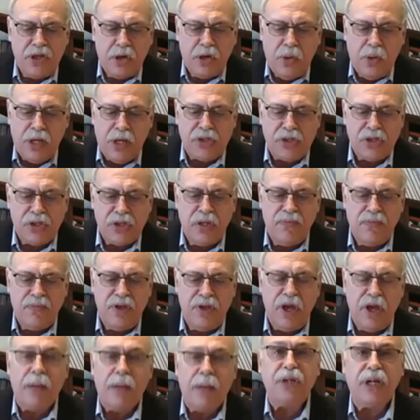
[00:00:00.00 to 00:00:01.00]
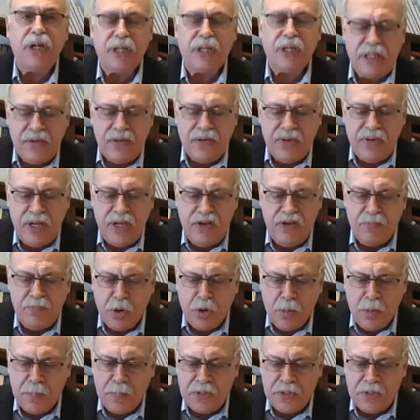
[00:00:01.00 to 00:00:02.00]
the question of the objectivity of
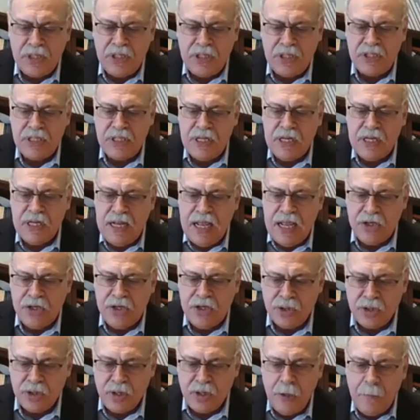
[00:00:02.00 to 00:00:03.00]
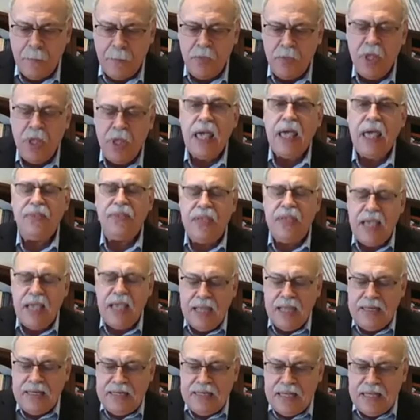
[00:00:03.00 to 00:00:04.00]
purposeness in nature, and the
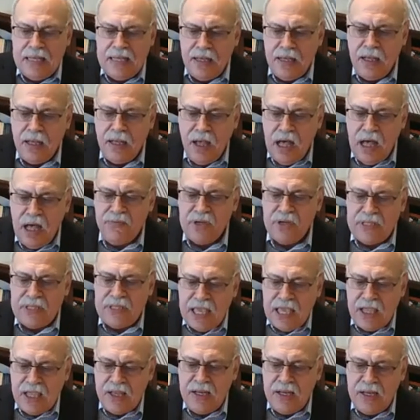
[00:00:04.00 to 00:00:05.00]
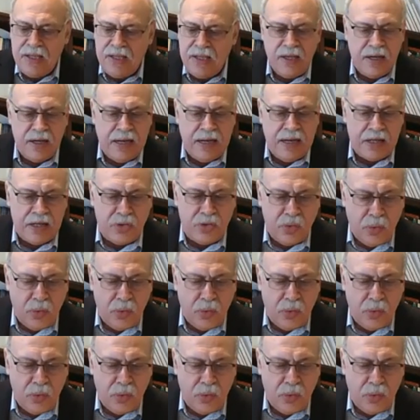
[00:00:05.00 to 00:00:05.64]
idea of a technique de nature